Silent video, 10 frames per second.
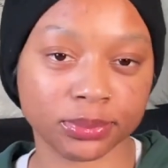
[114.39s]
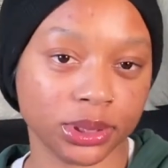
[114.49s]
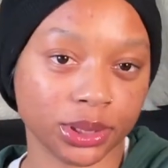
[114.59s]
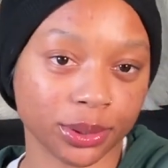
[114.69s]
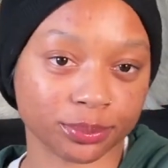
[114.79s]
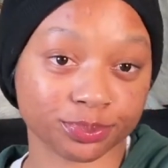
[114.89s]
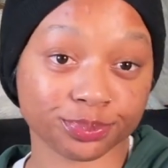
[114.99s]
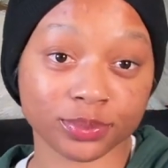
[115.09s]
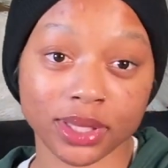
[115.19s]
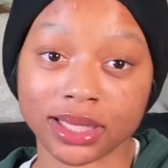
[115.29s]
But yeah,
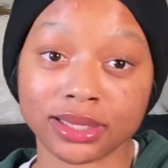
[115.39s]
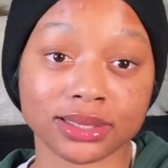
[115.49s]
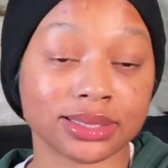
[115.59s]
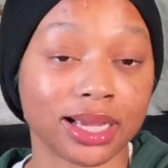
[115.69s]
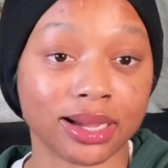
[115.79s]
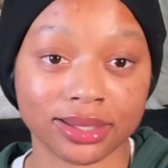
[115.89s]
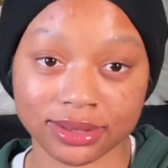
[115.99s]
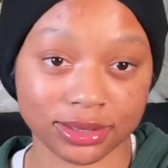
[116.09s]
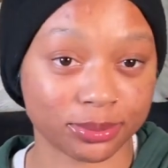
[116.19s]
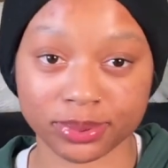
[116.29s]
it looks
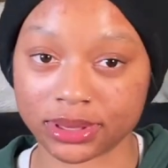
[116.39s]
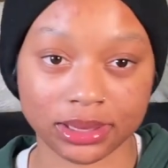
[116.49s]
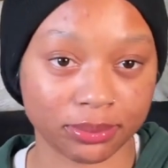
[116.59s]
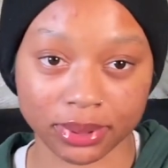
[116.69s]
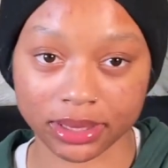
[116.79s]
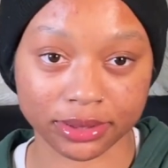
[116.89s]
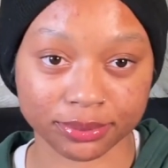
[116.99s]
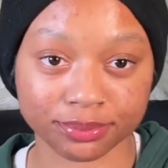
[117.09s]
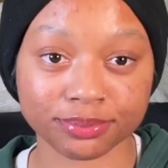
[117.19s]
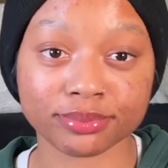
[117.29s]
100% better
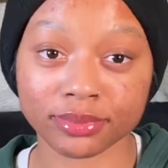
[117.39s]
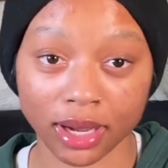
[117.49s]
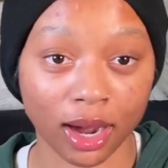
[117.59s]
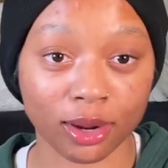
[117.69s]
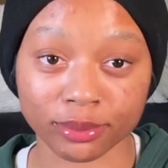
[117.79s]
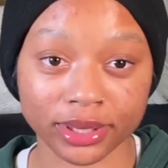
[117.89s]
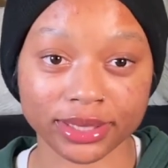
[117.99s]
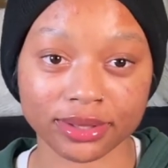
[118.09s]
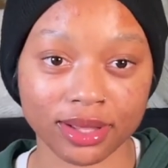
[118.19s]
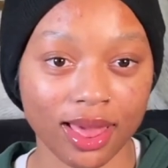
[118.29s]

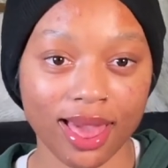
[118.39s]
already.